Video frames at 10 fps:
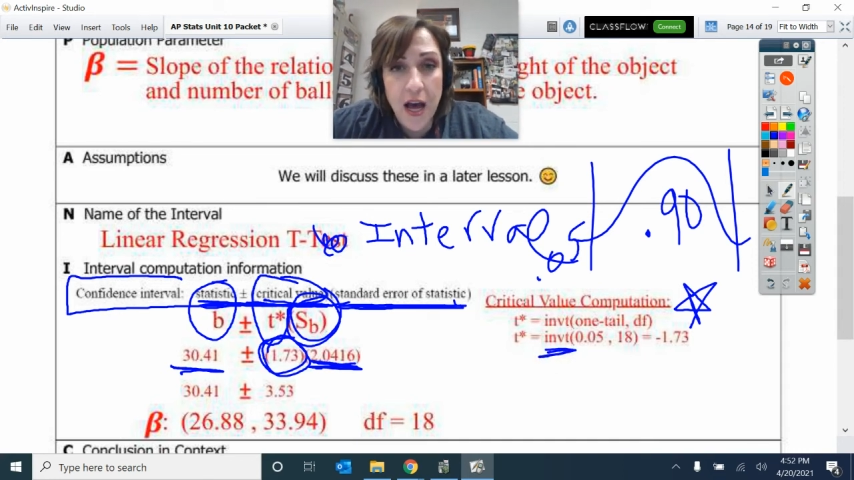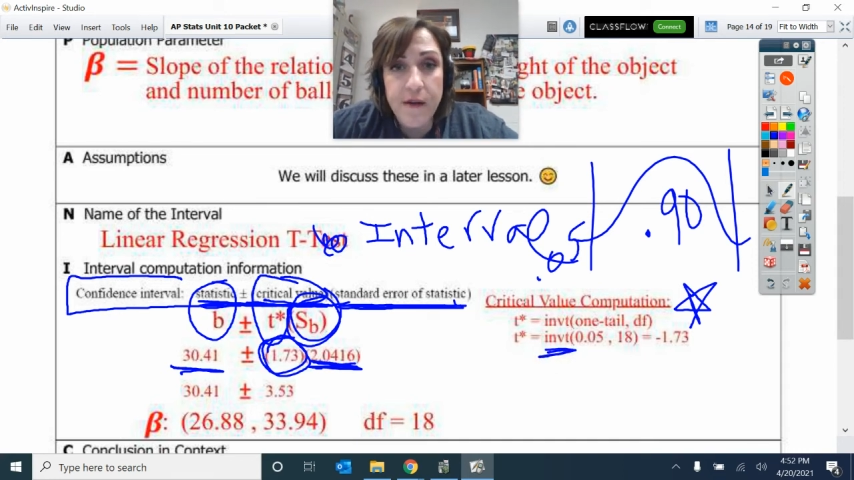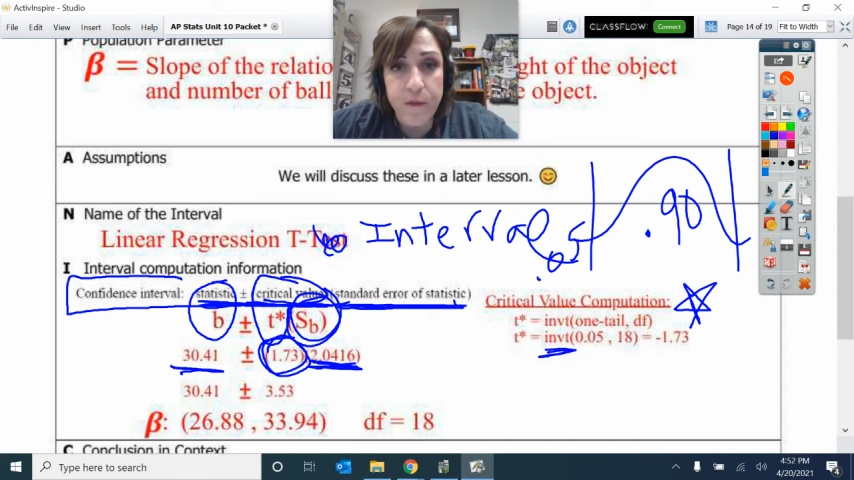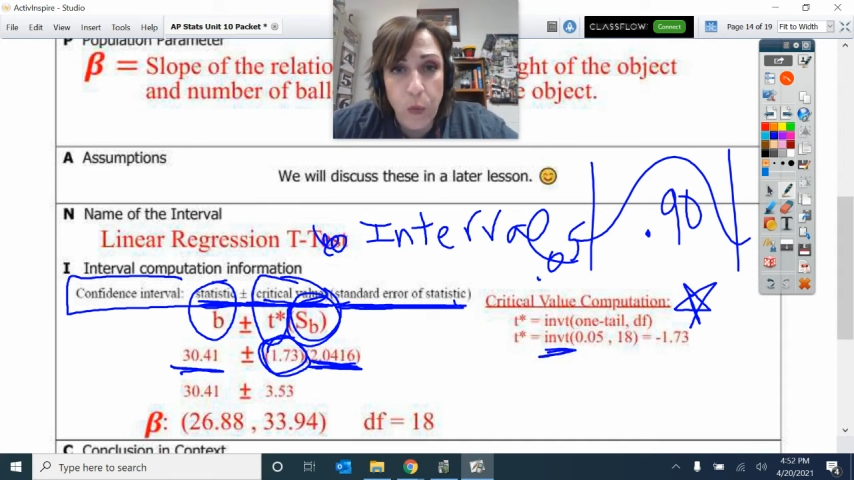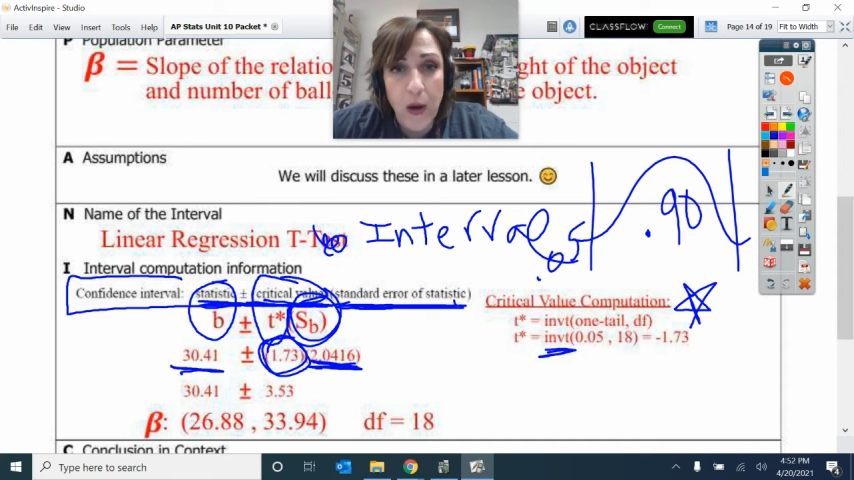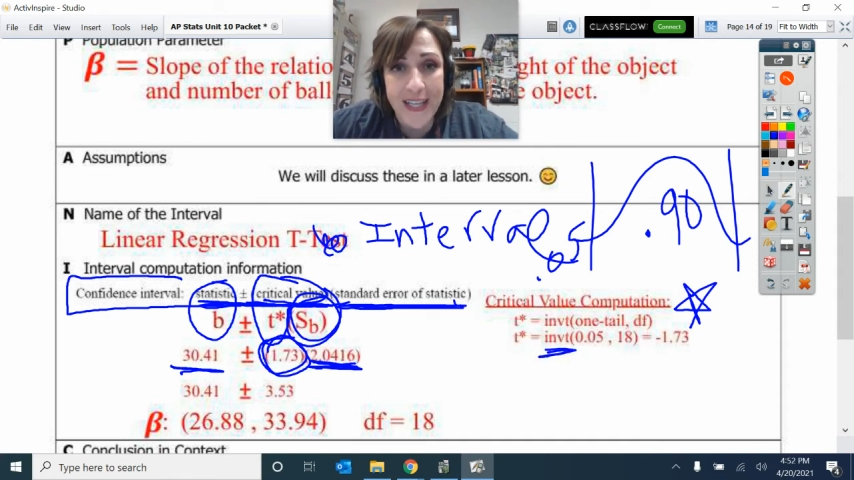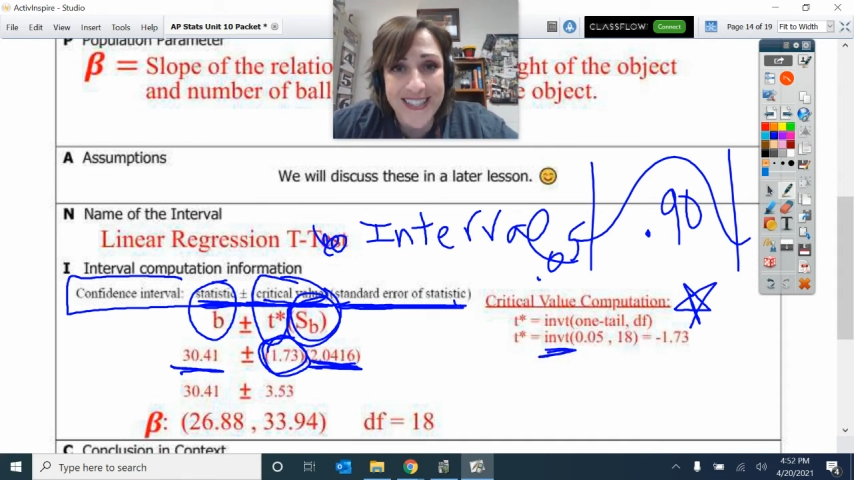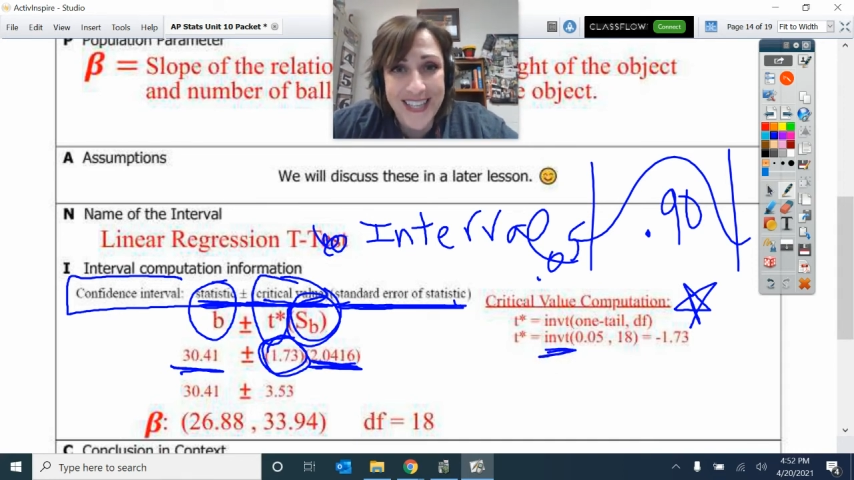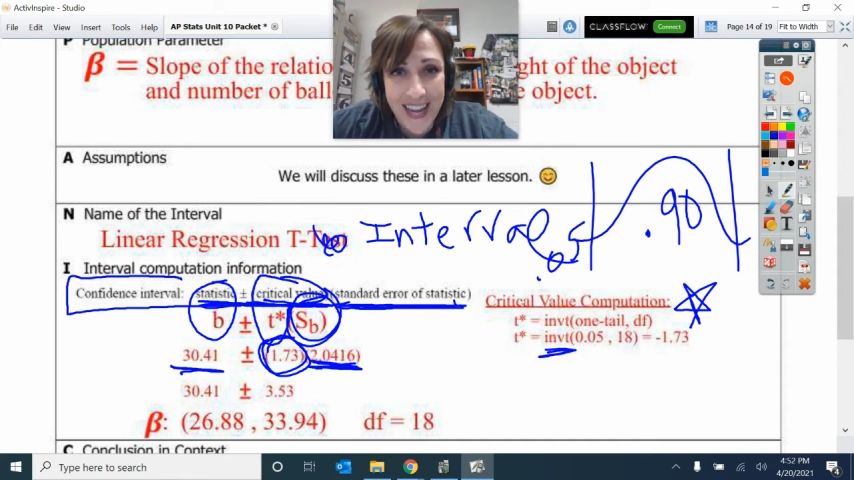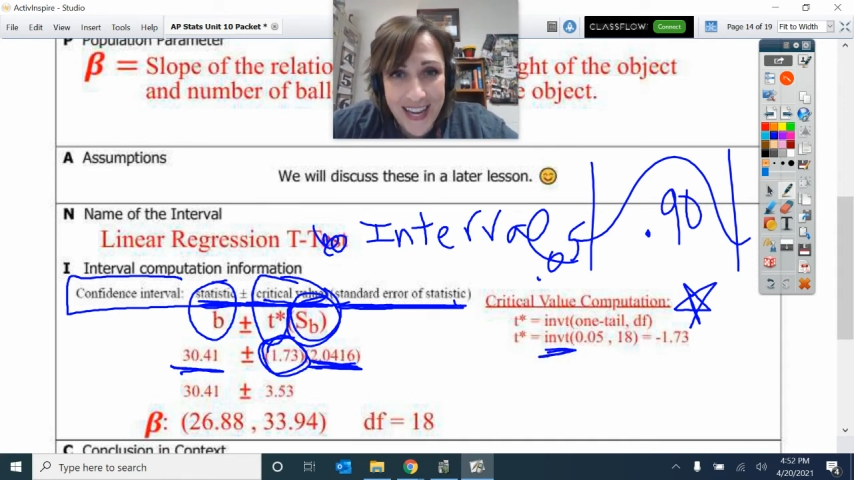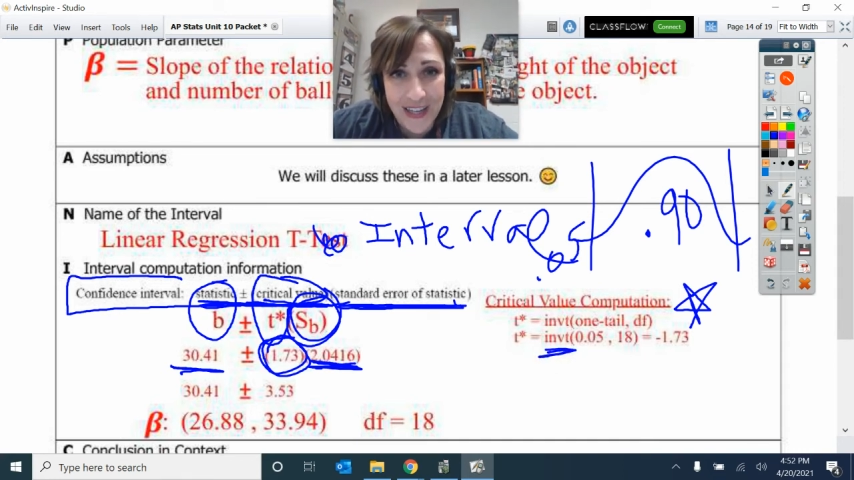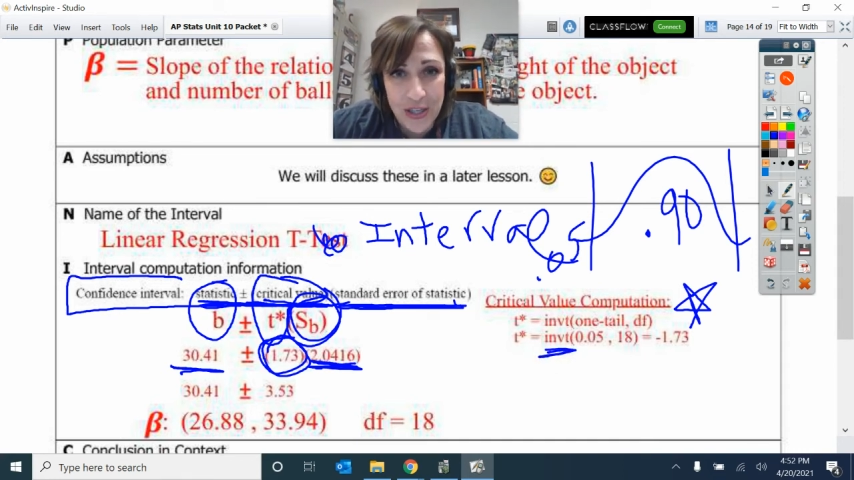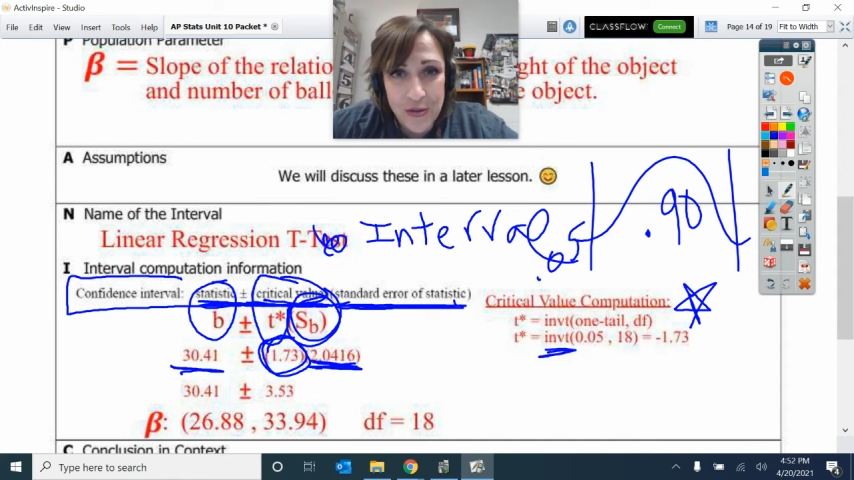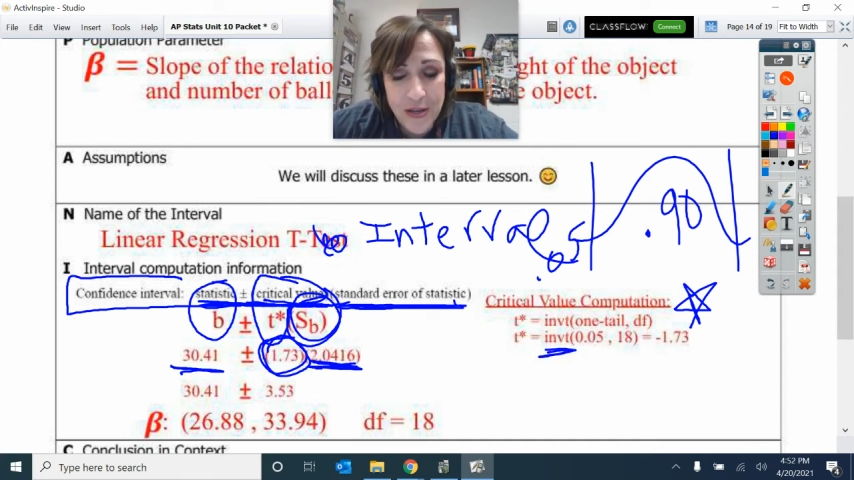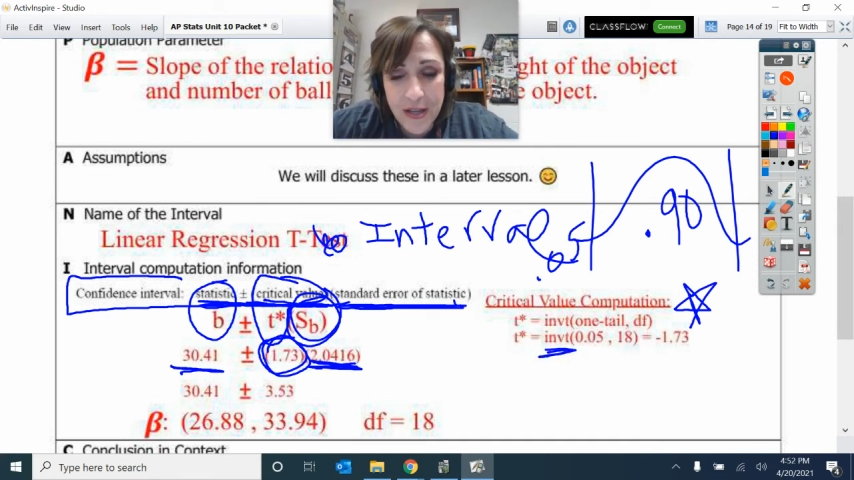of one
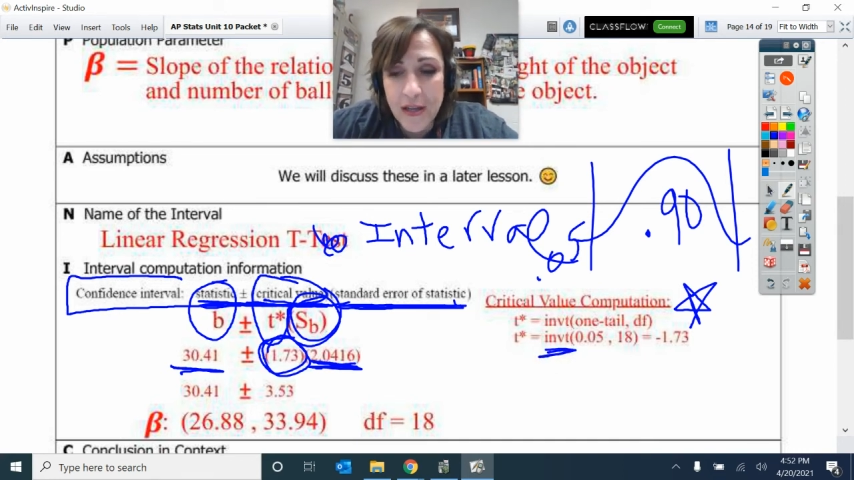tail